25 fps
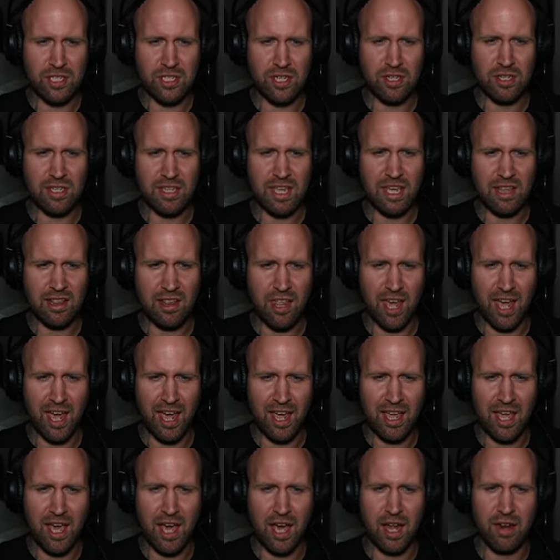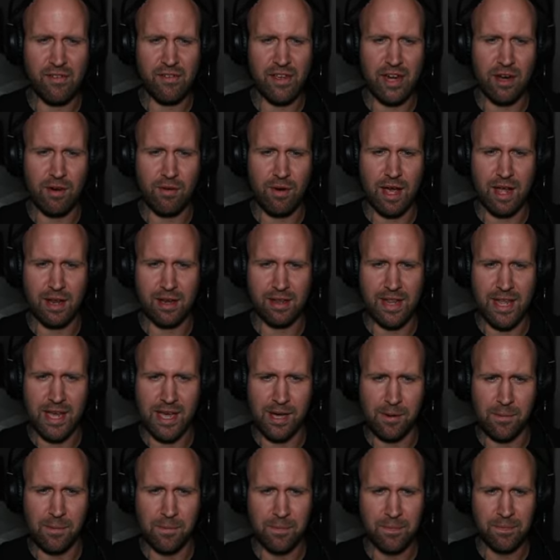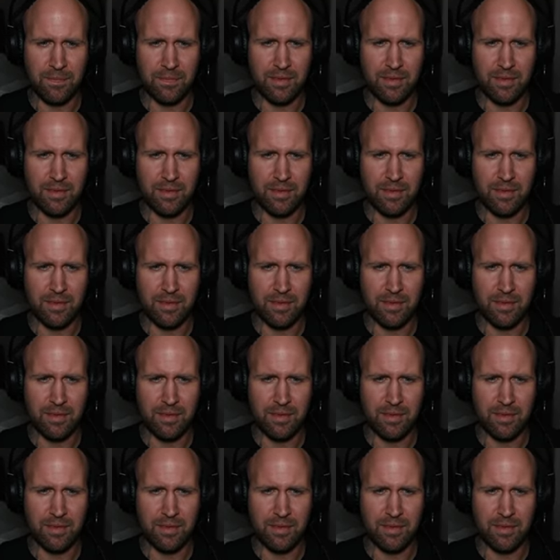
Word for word: should get the heck out of here right now.